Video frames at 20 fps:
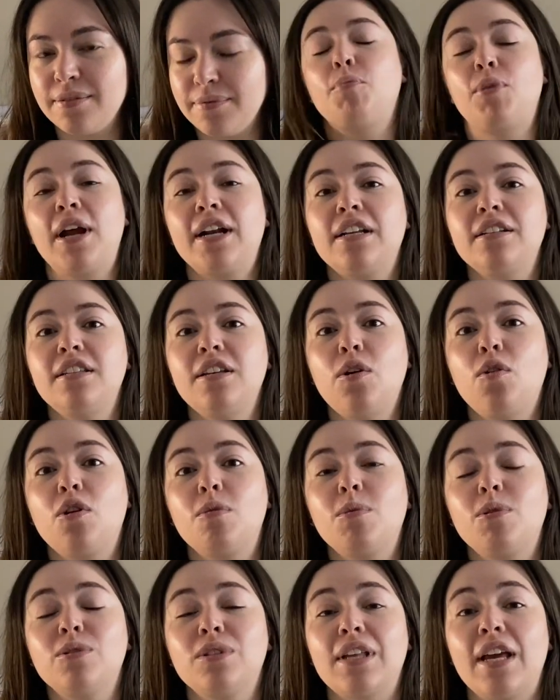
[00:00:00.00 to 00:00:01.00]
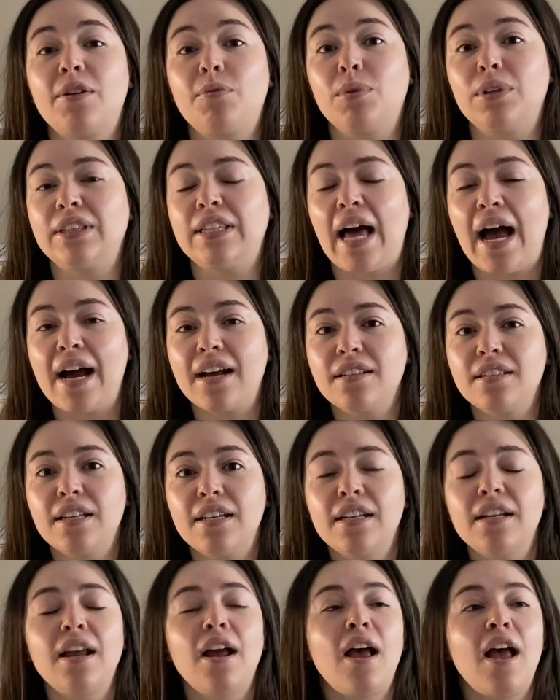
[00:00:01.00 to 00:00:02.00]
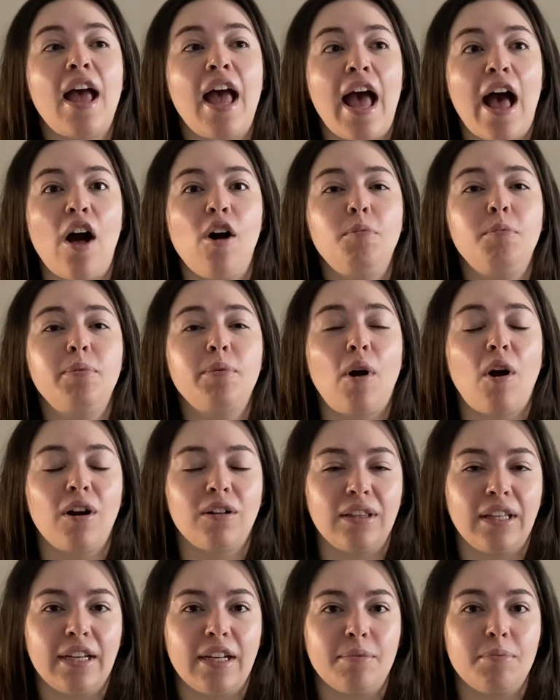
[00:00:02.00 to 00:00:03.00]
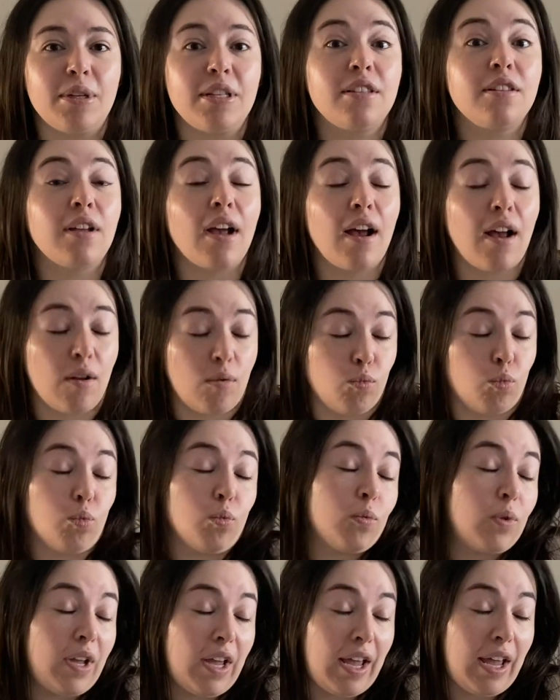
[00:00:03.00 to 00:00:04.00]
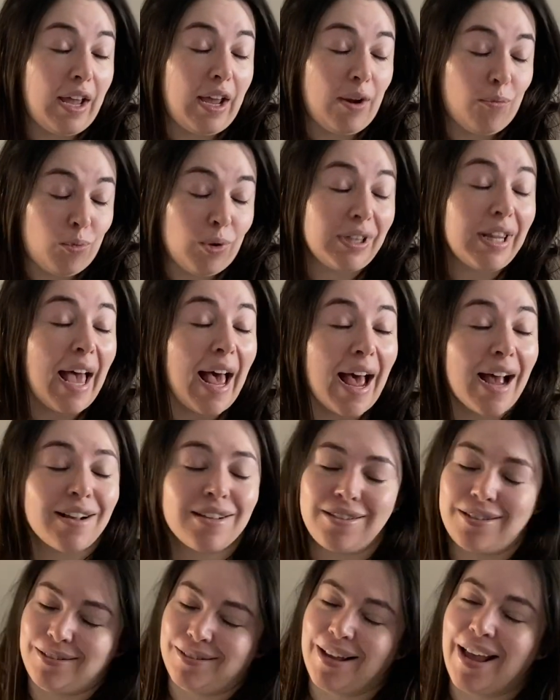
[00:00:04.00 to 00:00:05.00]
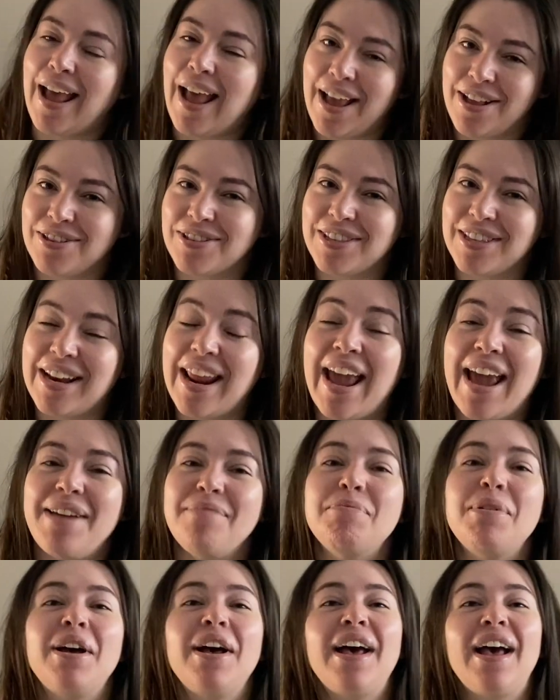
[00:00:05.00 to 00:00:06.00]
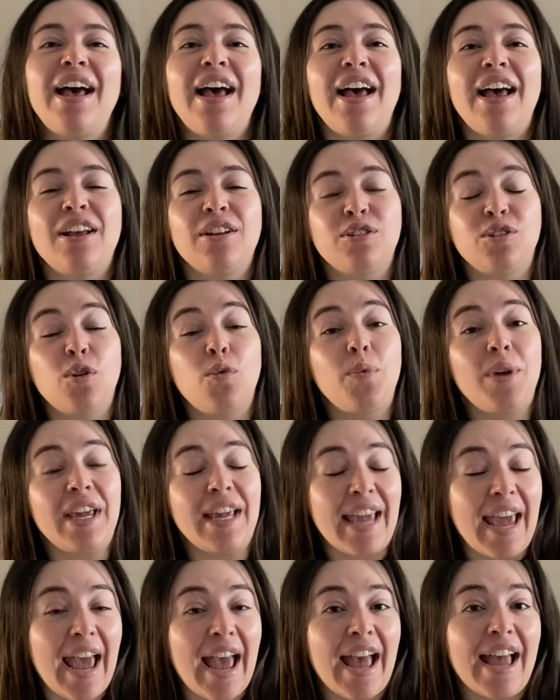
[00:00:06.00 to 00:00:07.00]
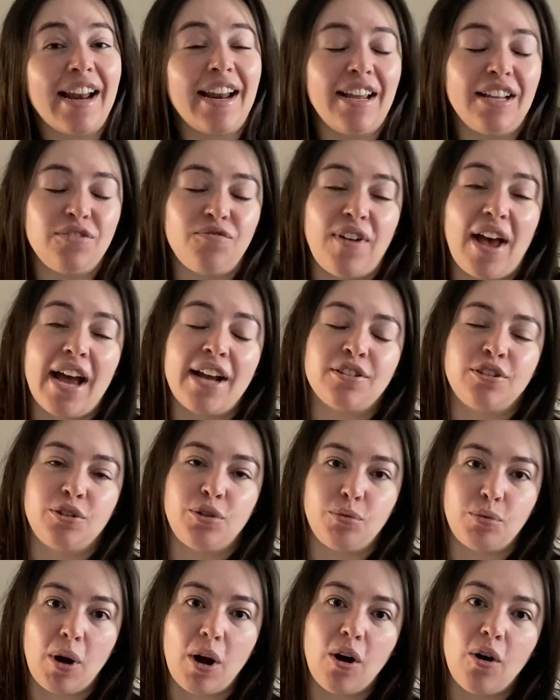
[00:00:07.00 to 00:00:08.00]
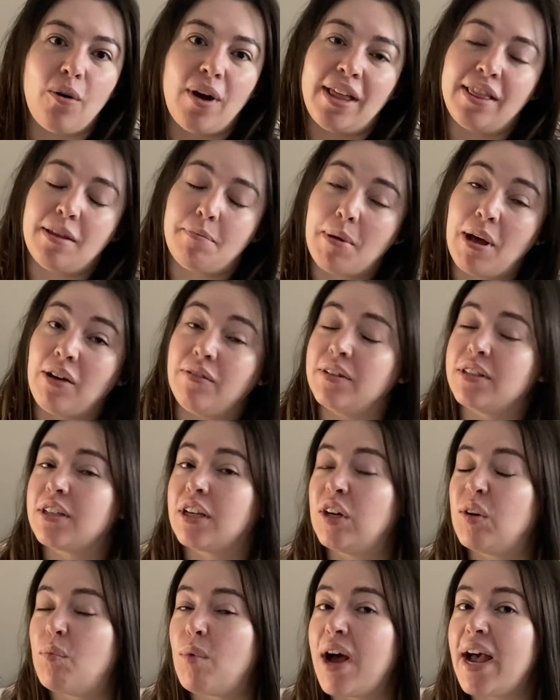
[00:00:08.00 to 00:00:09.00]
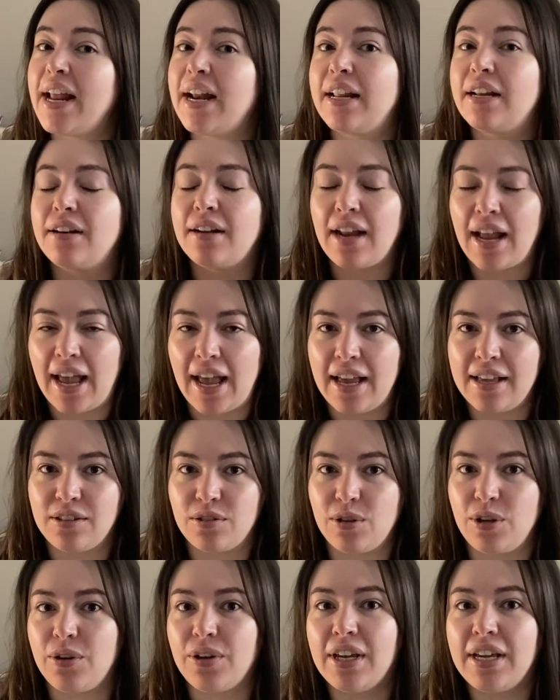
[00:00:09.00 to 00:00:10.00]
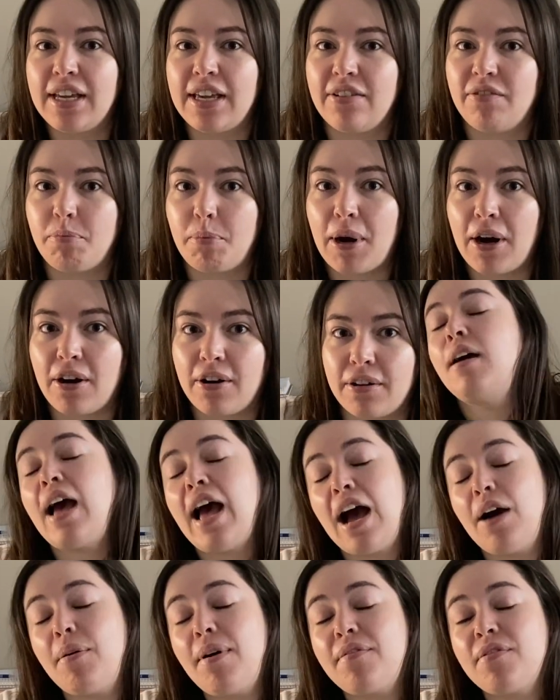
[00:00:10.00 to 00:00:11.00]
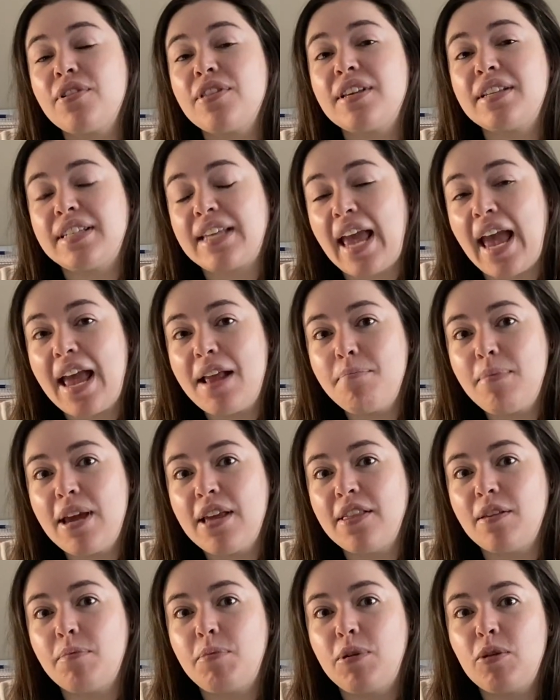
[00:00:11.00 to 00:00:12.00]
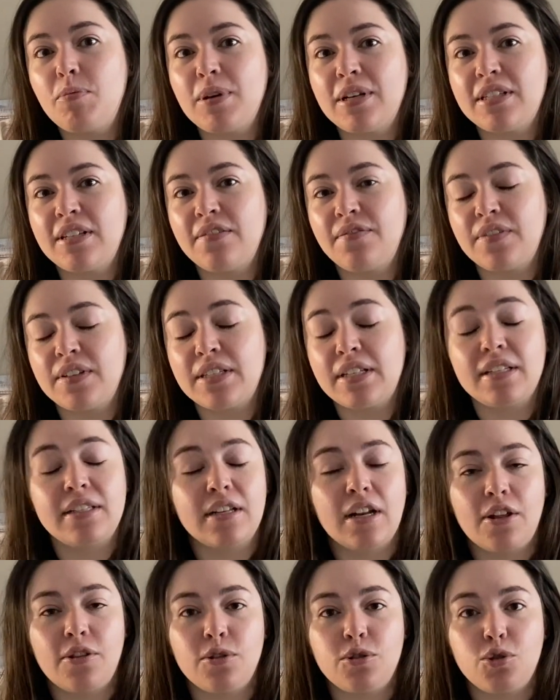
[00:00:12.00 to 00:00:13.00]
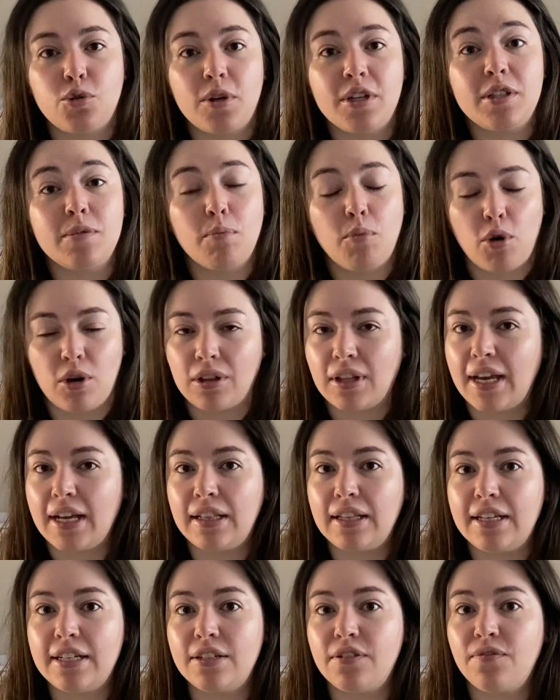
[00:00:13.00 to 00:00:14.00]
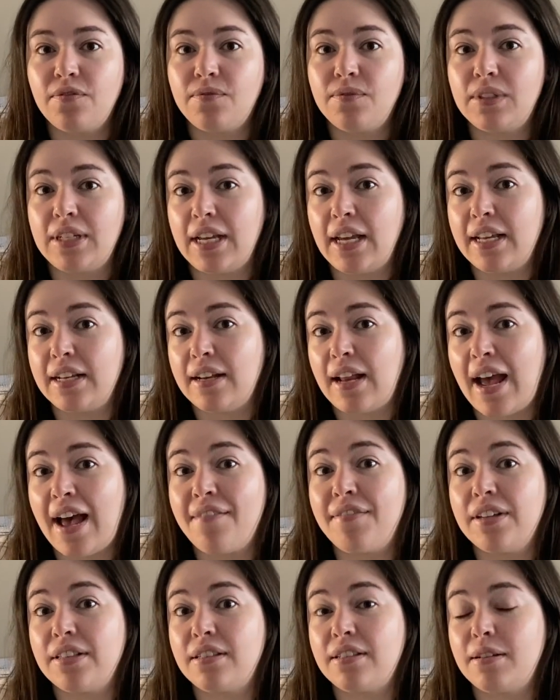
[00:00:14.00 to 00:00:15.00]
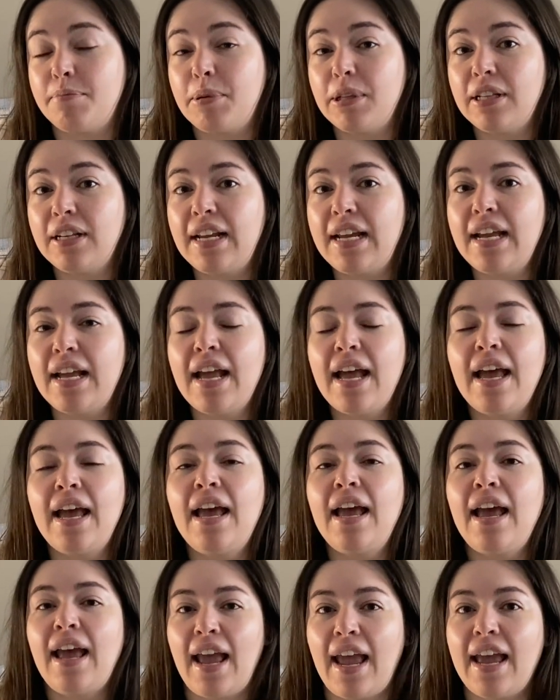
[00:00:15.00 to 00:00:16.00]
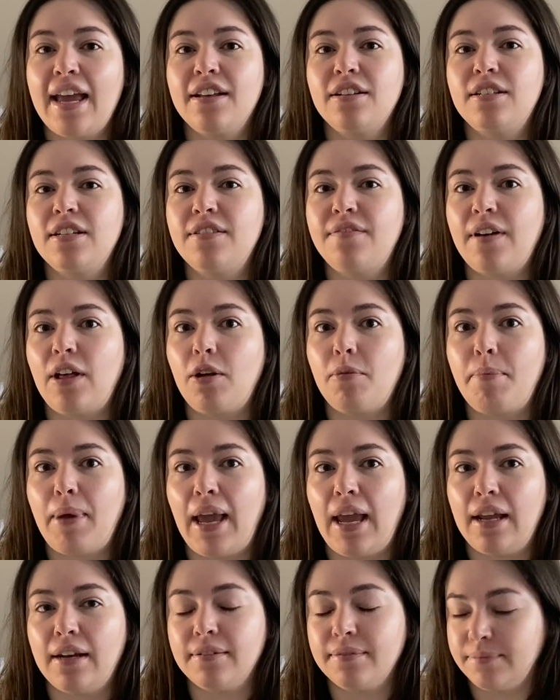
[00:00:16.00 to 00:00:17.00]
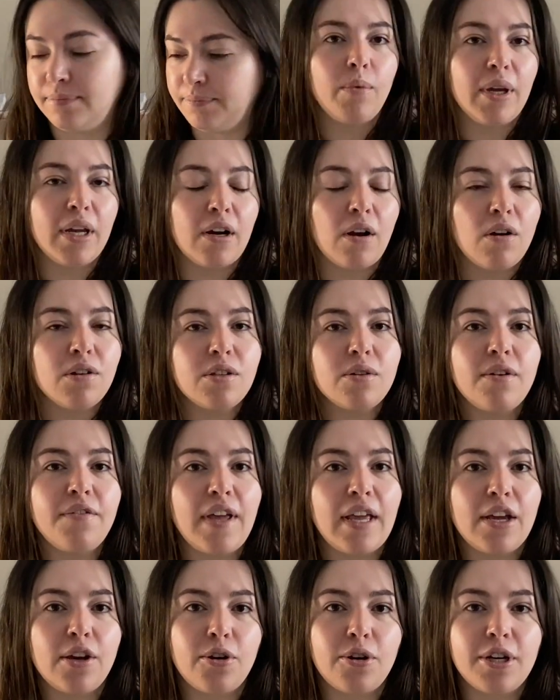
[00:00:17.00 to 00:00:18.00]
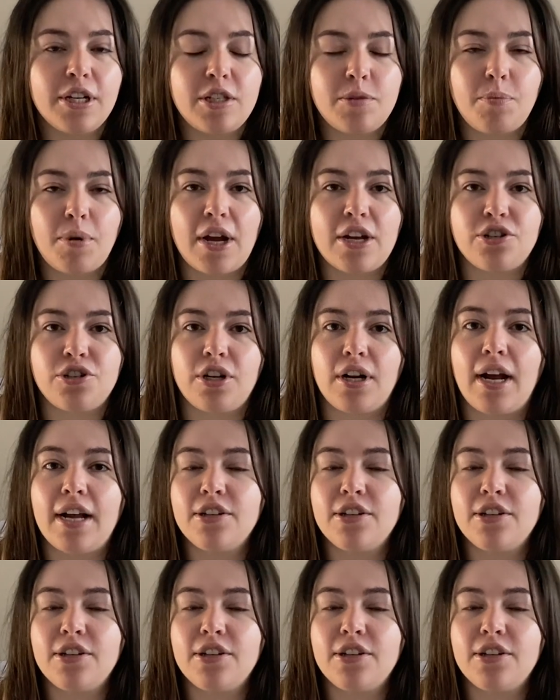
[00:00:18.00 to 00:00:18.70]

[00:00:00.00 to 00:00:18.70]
Pregnancy hormones like relaxin help our ligaments relax, hence the name, so we can in fact grow and the pelvis can widen so you can give birth. However, this can make the pubic symphysis and other joints more likely to have instability and to develop pain. We can also have increased pressure.